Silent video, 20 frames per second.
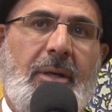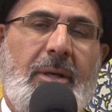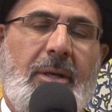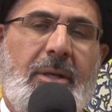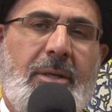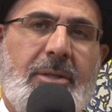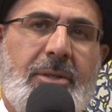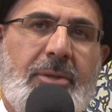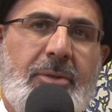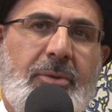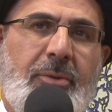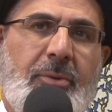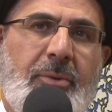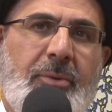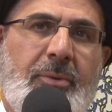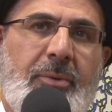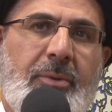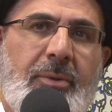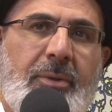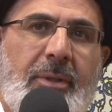is
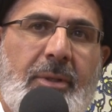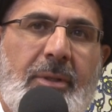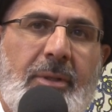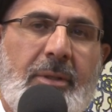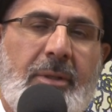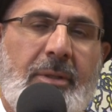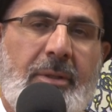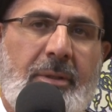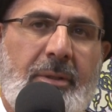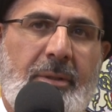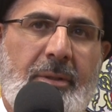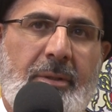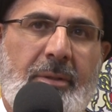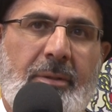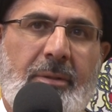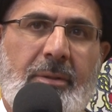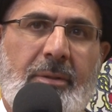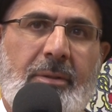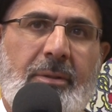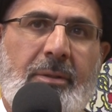to
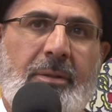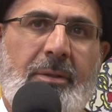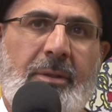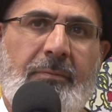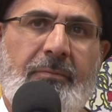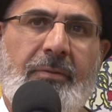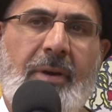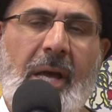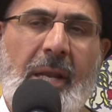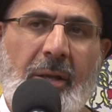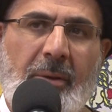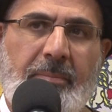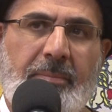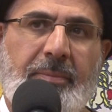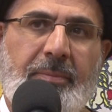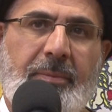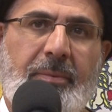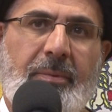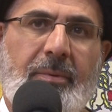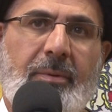develop
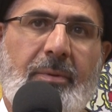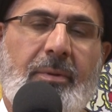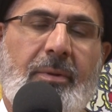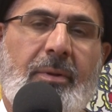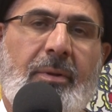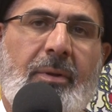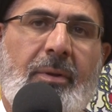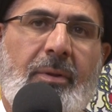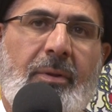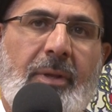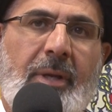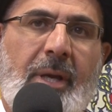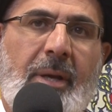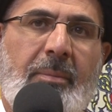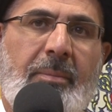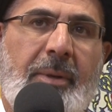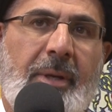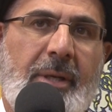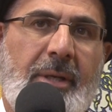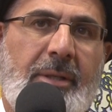the
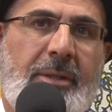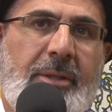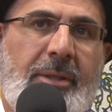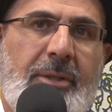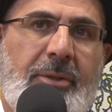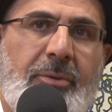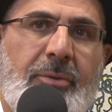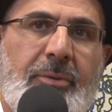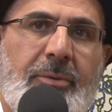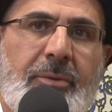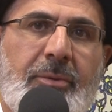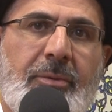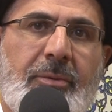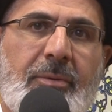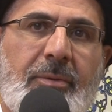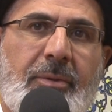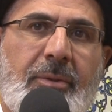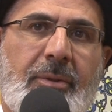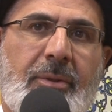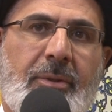ability to
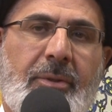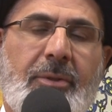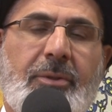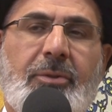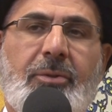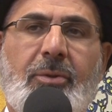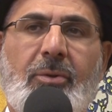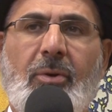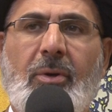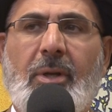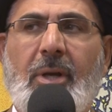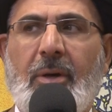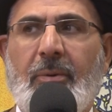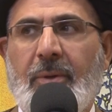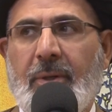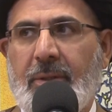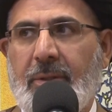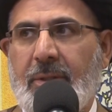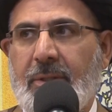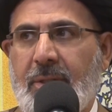control
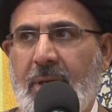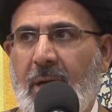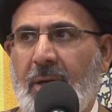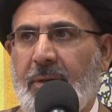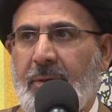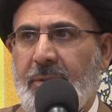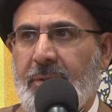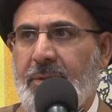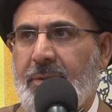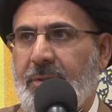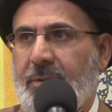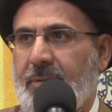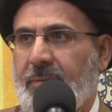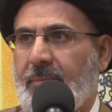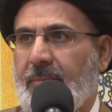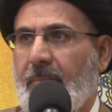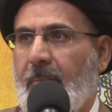our desires.